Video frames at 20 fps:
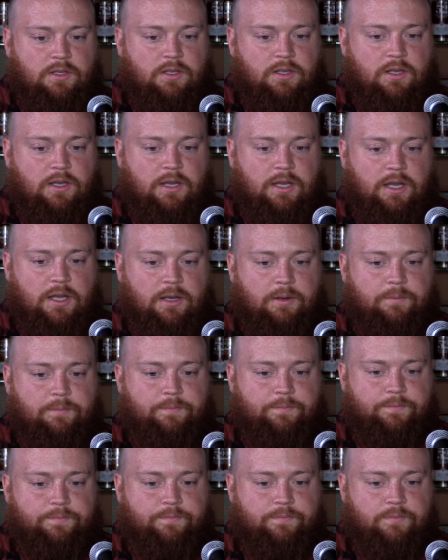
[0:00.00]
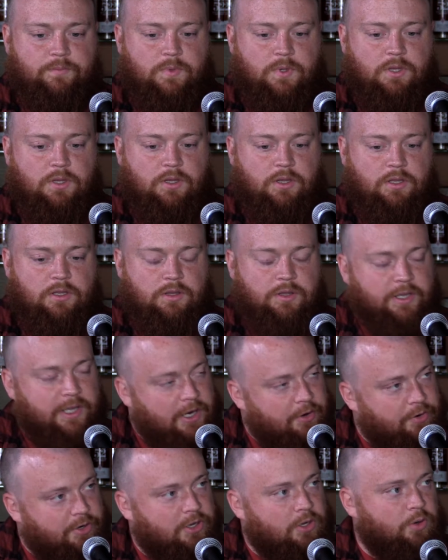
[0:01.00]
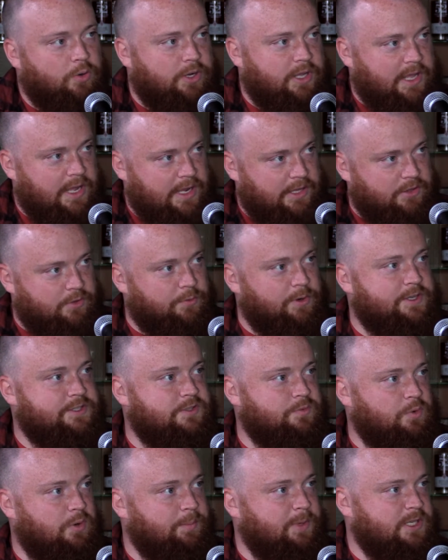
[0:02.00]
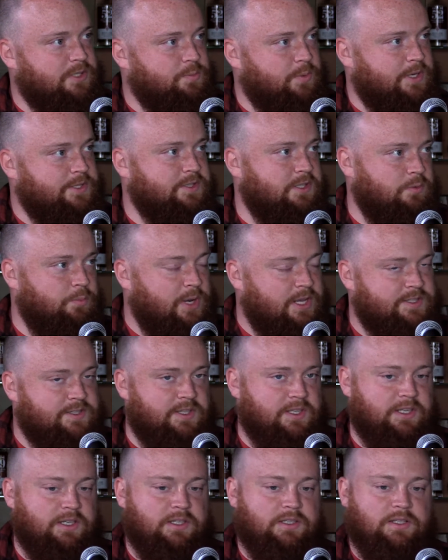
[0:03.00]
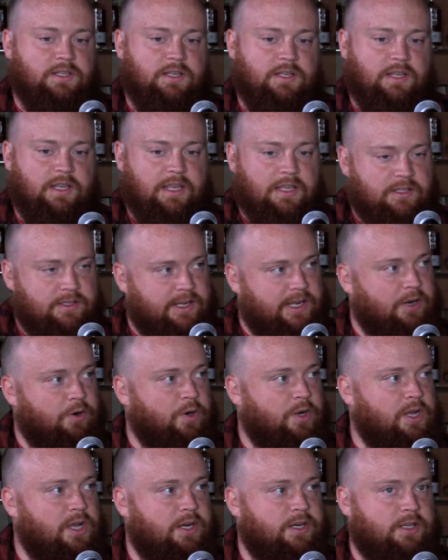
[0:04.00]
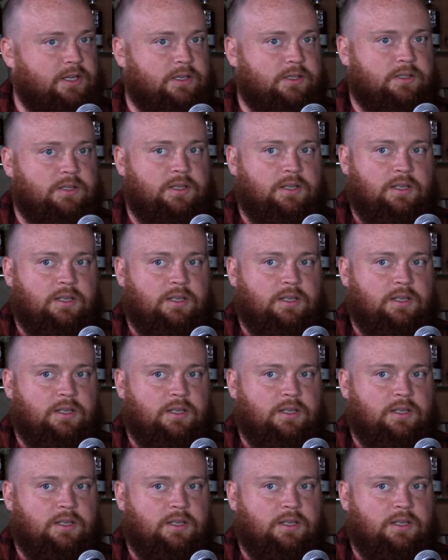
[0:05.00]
the Gary Oak and the rest of what makes Westland in Garryana,